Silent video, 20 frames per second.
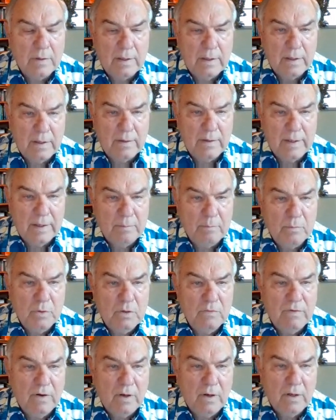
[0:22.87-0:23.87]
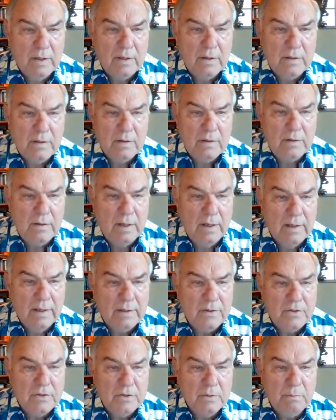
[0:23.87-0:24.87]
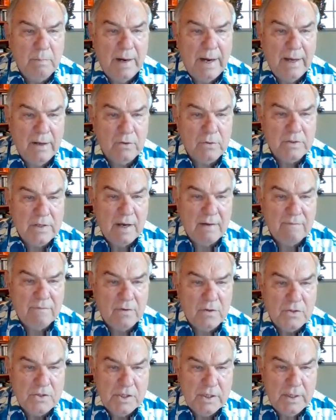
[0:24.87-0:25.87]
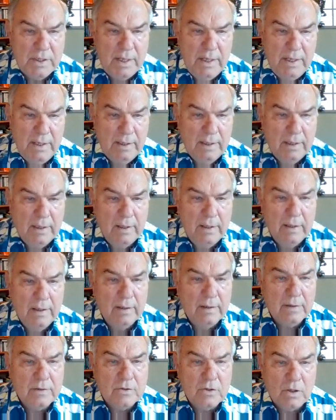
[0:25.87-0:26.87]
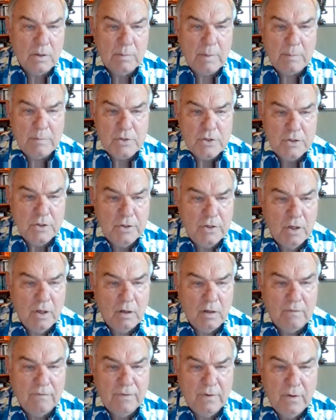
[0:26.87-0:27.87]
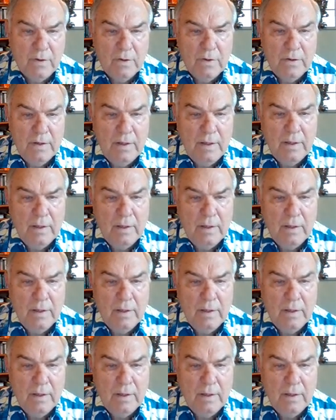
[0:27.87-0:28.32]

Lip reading: Going to then move on to biodiversity, term I'm sure you all have heard.